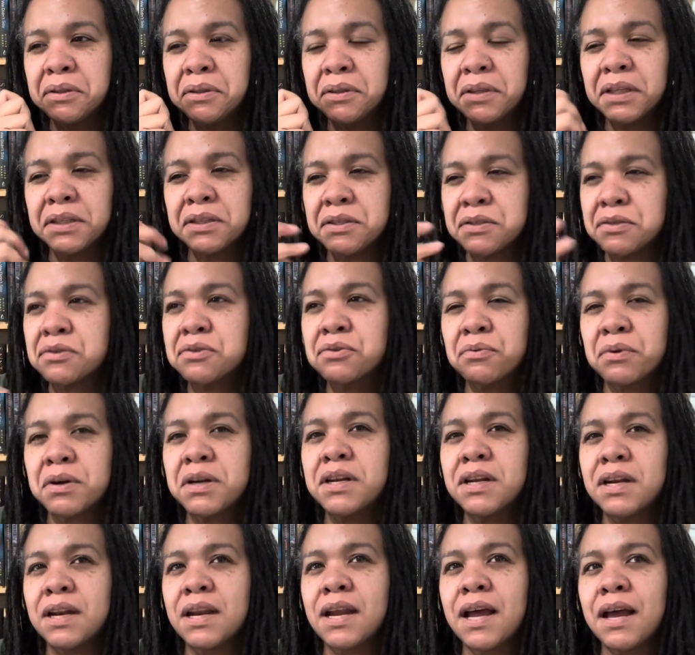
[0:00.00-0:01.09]
Like, the story
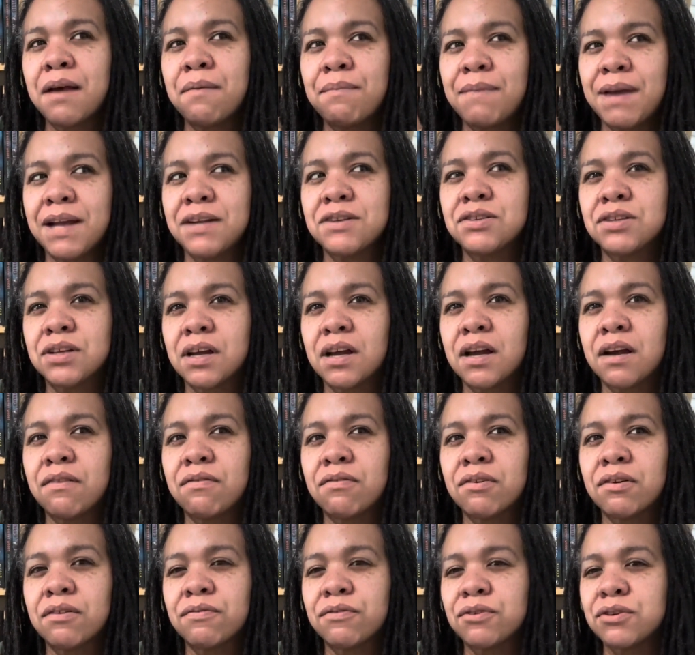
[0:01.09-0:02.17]
did not match the
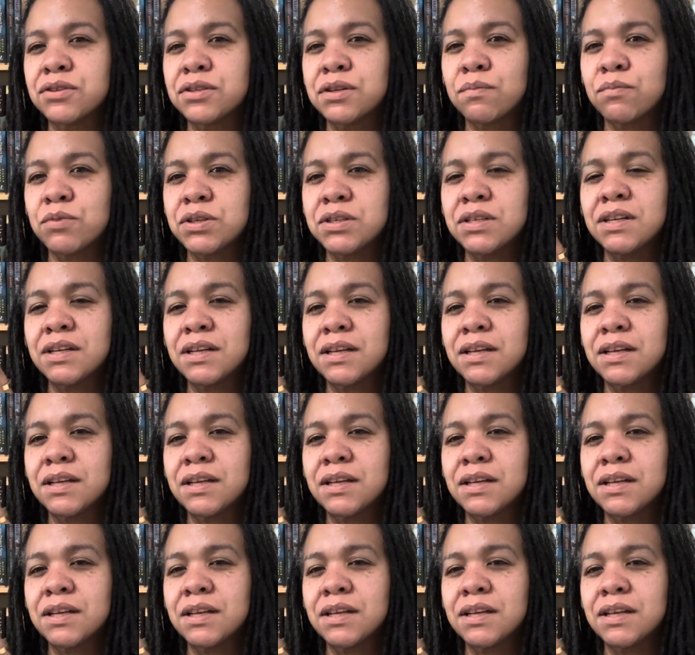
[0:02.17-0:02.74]
cover for some reason.